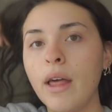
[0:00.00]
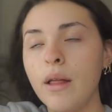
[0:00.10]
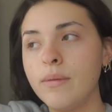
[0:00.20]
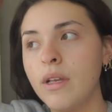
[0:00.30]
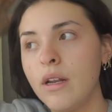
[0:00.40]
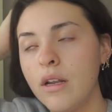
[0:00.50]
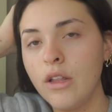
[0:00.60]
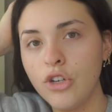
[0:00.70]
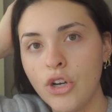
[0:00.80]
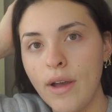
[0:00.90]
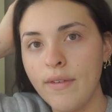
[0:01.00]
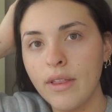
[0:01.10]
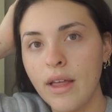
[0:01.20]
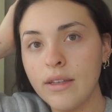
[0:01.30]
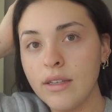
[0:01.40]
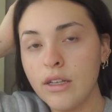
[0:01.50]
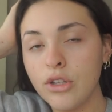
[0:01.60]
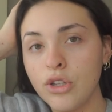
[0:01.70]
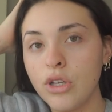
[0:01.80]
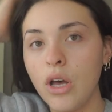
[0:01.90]
Callum's had another driving
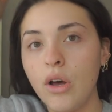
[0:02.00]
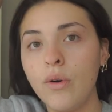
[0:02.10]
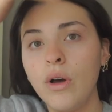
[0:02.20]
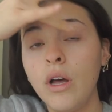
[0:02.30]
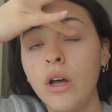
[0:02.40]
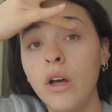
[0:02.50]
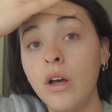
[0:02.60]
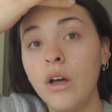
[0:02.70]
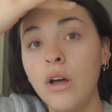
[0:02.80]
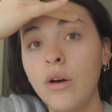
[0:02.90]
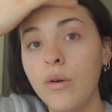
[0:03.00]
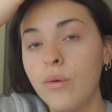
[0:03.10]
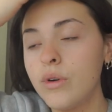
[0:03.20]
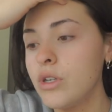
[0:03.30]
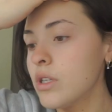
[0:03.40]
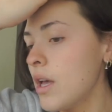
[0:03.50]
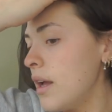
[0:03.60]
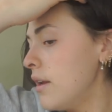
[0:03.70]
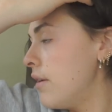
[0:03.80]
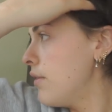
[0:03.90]
lesson. So we're just
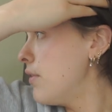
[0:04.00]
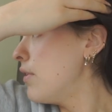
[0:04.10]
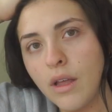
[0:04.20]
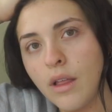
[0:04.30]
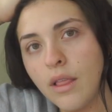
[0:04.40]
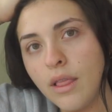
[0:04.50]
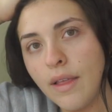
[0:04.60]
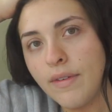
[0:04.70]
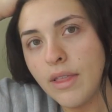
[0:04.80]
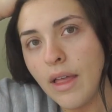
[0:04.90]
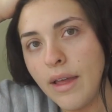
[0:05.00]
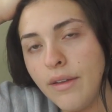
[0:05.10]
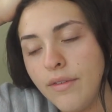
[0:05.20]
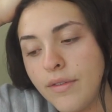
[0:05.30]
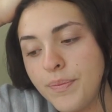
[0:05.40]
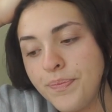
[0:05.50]
kind of living life.